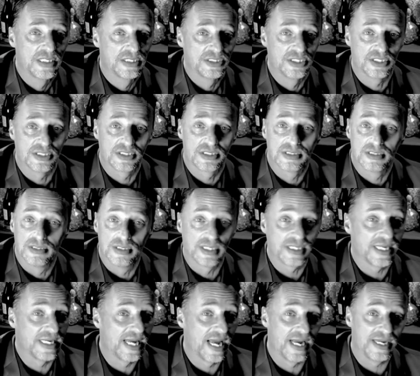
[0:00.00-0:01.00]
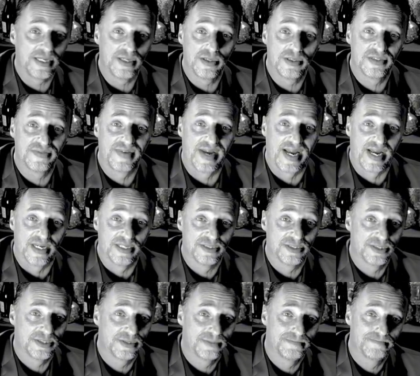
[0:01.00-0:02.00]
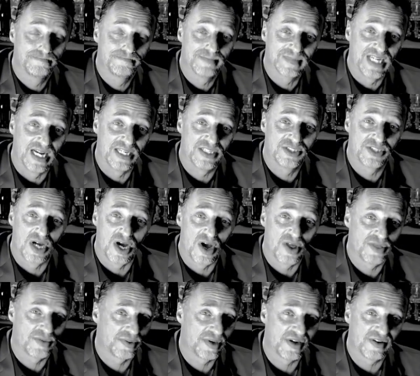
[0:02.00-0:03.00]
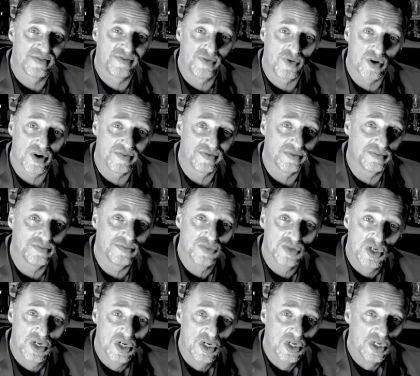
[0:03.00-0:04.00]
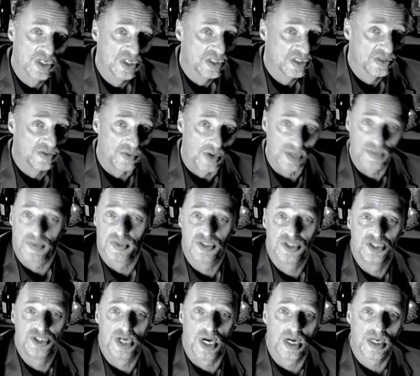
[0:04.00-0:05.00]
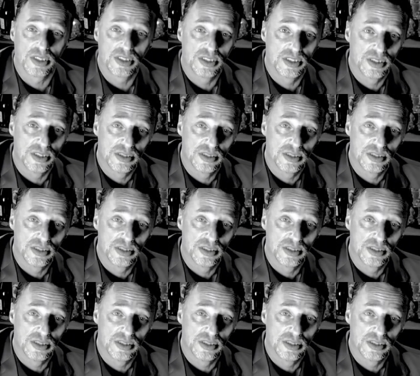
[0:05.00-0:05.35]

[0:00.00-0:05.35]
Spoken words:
just looking at used vans. I saw 3 or 4 of them. One was junk.